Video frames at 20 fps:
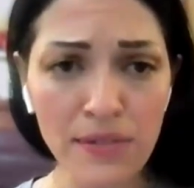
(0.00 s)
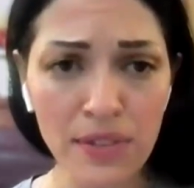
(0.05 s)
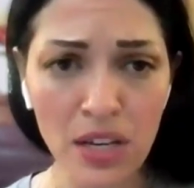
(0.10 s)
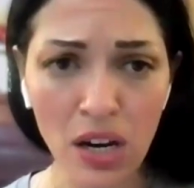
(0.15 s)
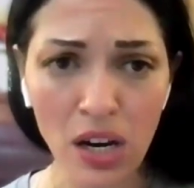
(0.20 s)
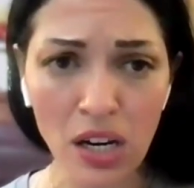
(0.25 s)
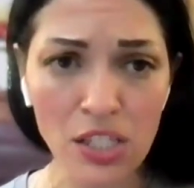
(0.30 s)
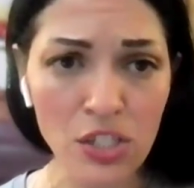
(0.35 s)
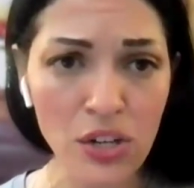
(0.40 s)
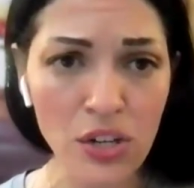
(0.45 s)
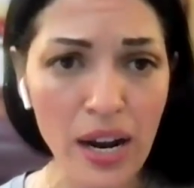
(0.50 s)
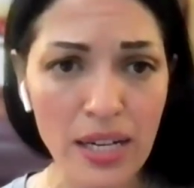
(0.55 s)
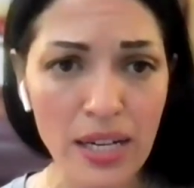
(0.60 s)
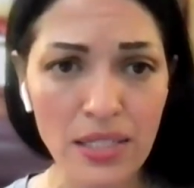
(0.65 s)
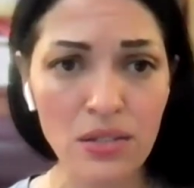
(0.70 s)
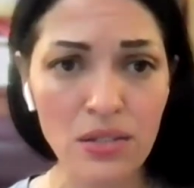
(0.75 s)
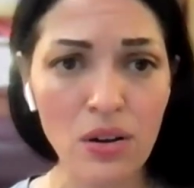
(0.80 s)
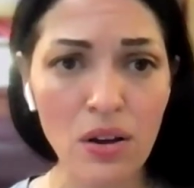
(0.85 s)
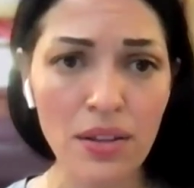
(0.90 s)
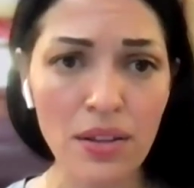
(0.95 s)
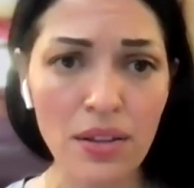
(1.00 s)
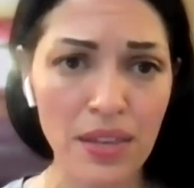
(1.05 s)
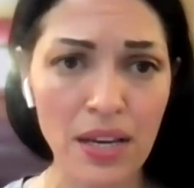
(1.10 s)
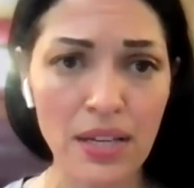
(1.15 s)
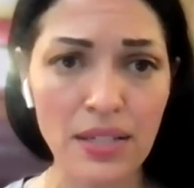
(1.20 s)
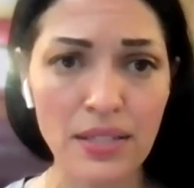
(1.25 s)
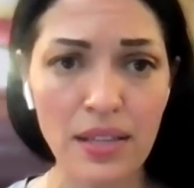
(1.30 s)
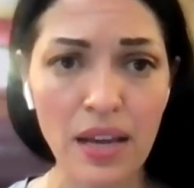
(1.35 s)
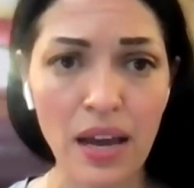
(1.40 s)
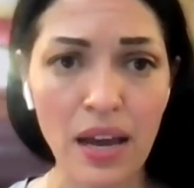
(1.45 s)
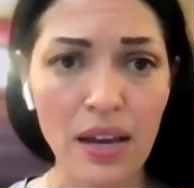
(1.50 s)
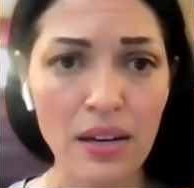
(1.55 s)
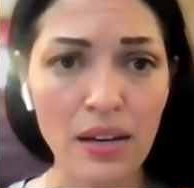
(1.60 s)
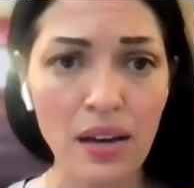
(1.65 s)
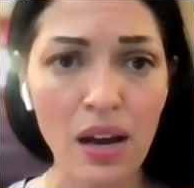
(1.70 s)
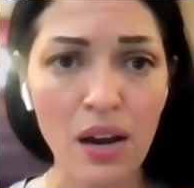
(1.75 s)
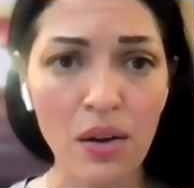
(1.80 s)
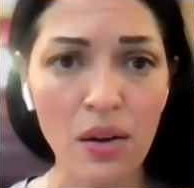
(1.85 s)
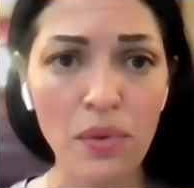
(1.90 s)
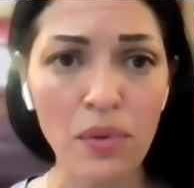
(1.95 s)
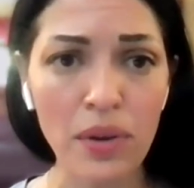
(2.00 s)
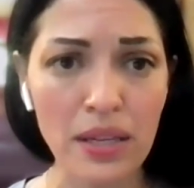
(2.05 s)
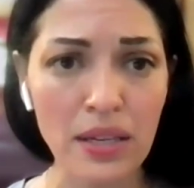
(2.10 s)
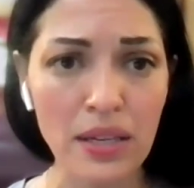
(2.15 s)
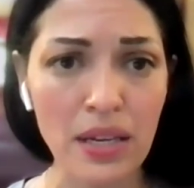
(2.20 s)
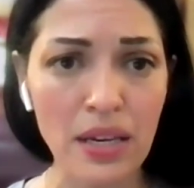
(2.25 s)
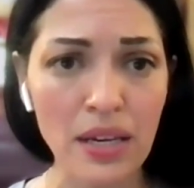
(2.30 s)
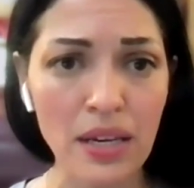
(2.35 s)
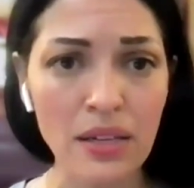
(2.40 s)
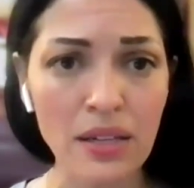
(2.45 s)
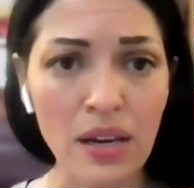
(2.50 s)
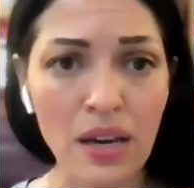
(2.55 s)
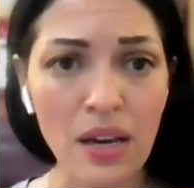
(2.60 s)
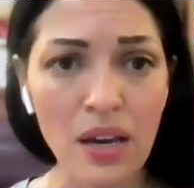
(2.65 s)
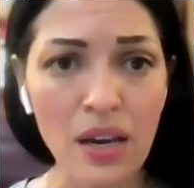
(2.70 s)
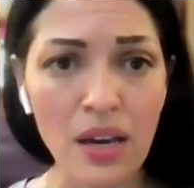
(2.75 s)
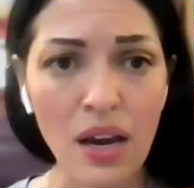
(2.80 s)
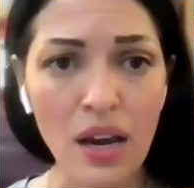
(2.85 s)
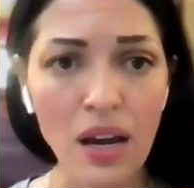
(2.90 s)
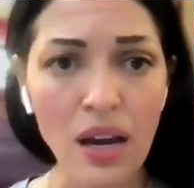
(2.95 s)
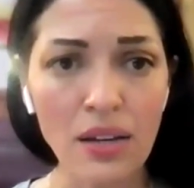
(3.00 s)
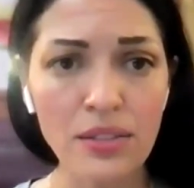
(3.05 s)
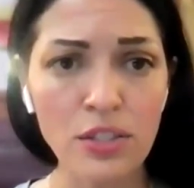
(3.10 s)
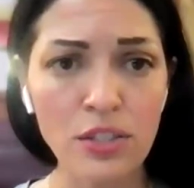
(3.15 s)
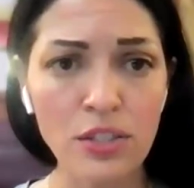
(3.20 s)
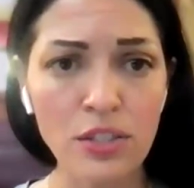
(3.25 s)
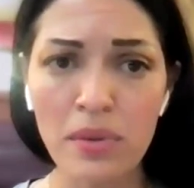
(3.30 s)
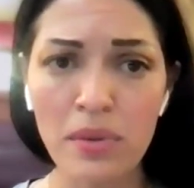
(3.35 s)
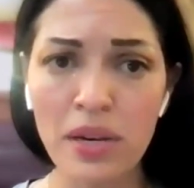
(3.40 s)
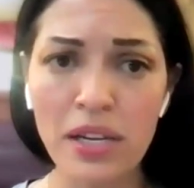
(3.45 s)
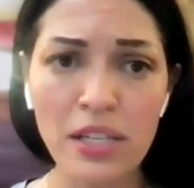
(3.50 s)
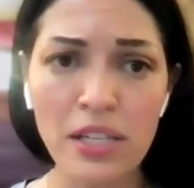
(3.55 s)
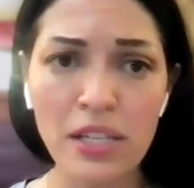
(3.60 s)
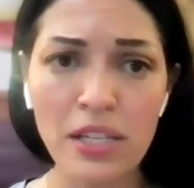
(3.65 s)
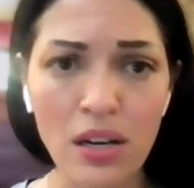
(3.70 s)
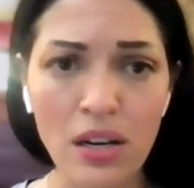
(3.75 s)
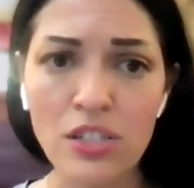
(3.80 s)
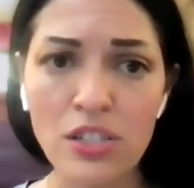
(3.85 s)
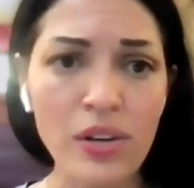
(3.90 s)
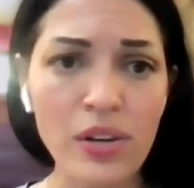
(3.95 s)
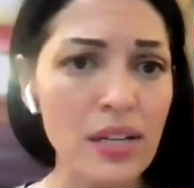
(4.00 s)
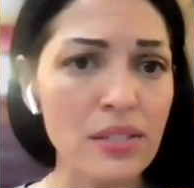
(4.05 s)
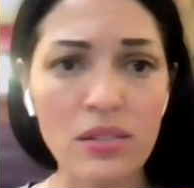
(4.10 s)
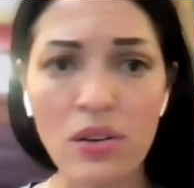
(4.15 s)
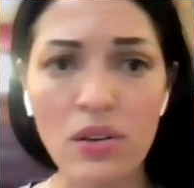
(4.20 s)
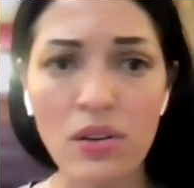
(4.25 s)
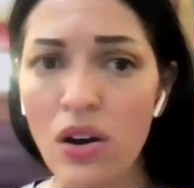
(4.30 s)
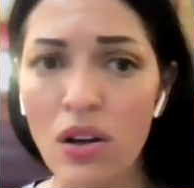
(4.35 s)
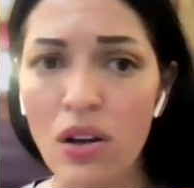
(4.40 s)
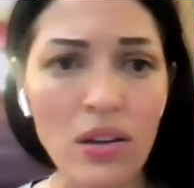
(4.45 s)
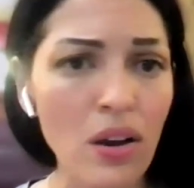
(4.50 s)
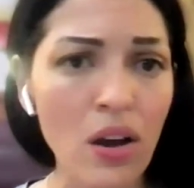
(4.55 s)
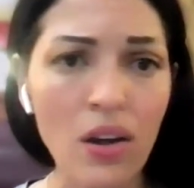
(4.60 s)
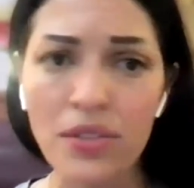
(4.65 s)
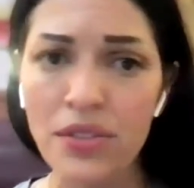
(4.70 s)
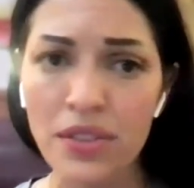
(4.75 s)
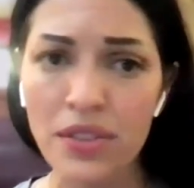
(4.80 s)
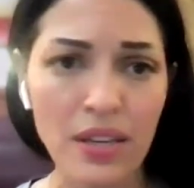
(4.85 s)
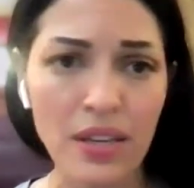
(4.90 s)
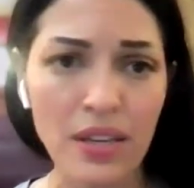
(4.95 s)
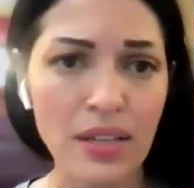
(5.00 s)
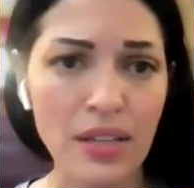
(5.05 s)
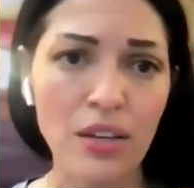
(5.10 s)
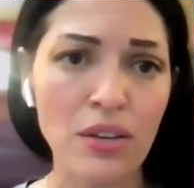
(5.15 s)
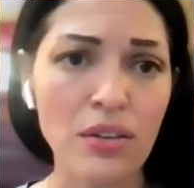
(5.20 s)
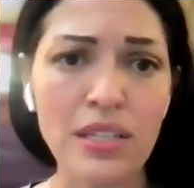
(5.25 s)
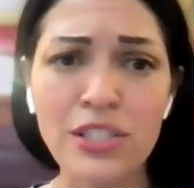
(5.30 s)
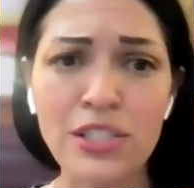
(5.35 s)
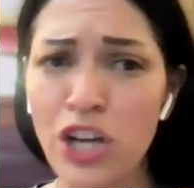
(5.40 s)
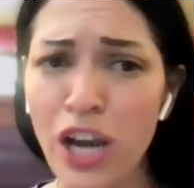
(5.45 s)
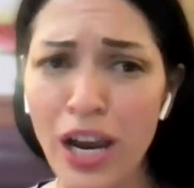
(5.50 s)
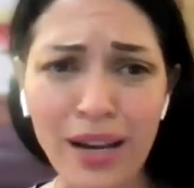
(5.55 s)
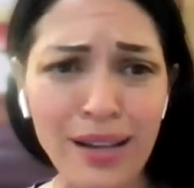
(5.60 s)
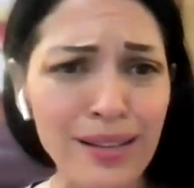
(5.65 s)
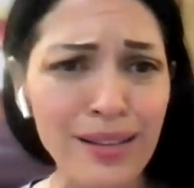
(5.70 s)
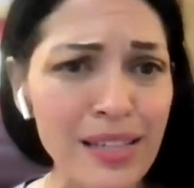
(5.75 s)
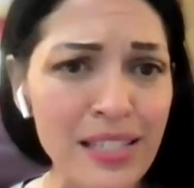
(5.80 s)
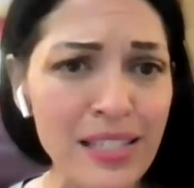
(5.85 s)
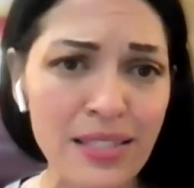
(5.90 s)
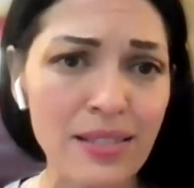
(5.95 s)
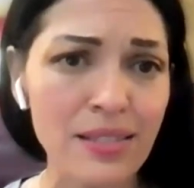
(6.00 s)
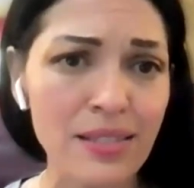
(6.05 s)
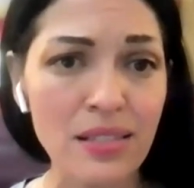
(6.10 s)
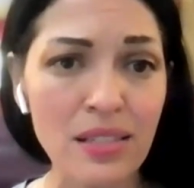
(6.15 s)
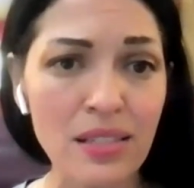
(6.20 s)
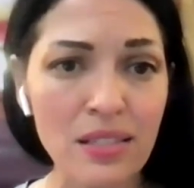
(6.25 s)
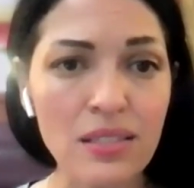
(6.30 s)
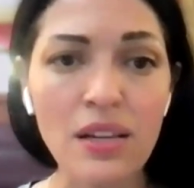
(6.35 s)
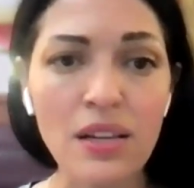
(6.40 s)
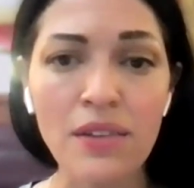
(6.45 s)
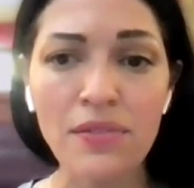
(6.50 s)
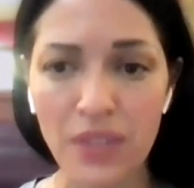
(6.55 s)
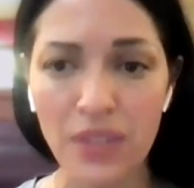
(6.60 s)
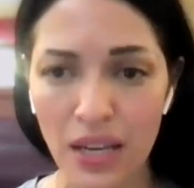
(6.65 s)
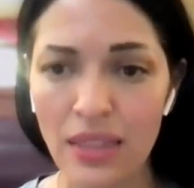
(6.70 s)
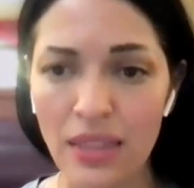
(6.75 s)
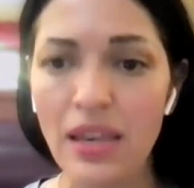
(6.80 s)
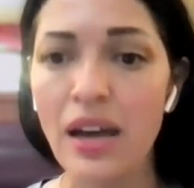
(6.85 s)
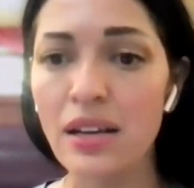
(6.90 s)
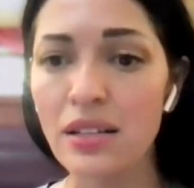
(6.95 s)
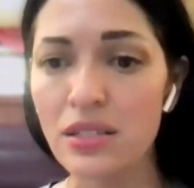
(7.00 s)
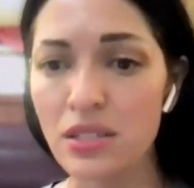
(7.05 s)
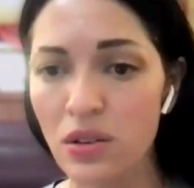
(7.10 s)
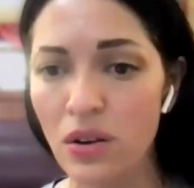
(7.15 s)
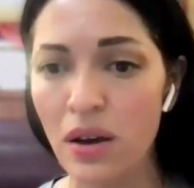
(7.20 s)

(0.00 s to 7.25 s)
JV contracts and all the things that we need, termination of contracts and all the things that you need, checklists, stuff like that.